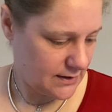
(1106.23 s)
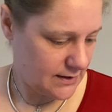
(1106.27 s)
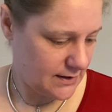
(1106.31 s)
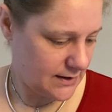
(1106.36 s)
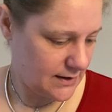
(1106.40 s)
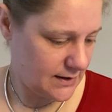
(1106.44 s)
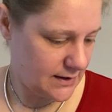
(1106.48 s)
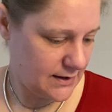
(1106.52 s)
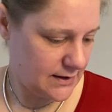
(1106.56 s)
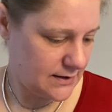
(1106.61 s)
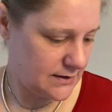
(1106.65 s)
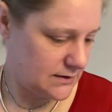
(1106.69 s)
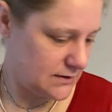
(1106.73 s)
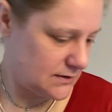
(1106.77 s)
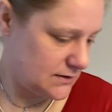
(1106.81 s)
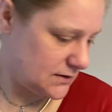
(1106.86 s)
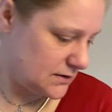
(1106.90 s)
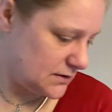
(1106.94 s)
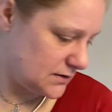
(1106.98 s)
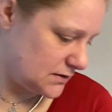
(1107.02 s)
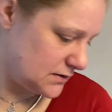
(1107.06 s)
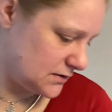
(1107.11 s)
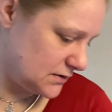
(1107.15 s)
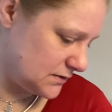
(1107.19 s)

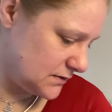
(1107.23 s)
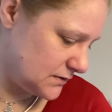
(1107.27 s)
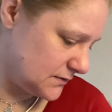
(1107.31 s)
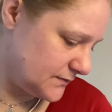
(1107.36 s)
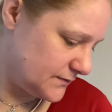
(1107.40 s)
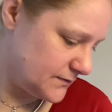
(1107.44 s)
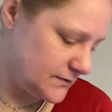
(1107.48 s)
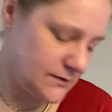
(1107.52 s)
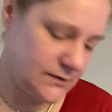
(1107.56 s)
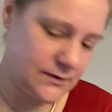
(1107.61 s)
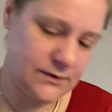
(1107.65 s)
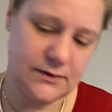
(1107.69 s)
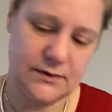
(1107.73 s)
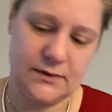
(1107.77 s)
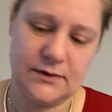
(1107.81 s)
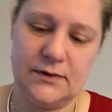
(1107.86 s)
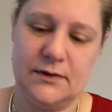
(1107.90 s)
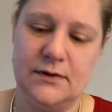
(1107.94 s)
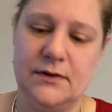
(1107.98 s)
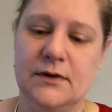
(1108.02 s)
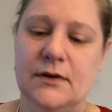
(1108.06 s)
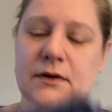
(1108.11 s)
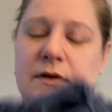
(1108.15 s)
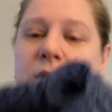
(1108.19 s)
And
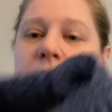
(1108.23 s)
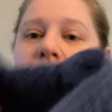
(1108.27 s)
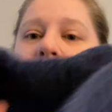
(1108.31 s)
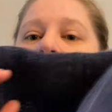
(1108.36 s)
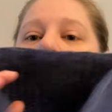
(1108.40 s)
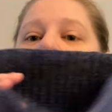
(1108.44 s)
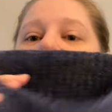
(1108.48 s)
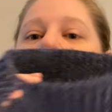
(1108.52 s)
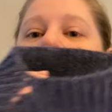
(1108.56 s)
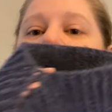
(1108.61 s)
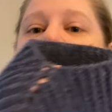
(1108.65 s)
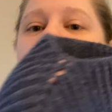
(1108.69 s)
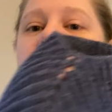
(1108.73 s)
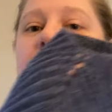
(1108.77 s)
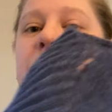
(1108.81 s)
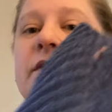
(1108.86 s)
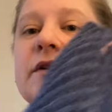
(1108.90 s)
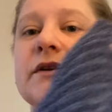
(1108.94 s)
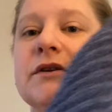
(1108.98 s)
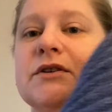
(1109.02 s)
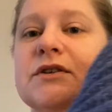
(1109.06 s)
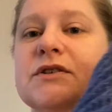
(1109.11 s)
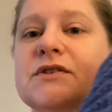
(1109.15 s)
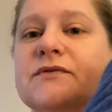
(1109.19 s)
I've
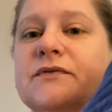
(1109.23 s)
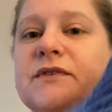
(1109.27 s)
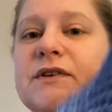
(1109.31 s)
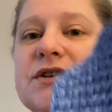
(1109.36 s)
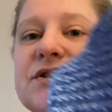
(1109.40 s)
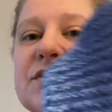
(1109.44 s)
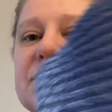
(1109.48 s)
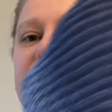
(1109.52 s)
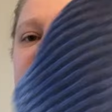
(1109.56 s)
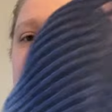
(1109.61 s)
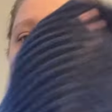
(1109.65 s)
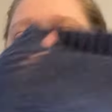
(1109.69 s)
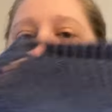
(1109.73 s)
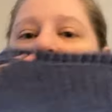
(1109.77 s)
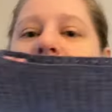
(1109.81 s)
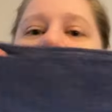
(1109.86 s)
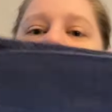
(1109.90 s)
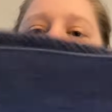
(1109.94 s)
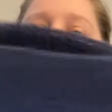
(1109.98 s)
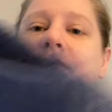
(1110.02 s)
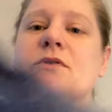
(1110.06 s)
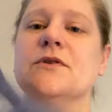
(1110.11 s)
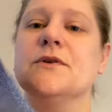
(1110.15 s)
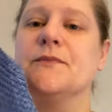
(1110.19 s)
currently just finished a full
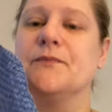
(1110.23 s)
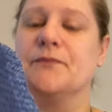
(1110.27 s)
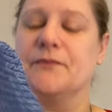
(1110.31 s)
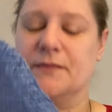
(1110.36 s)
round.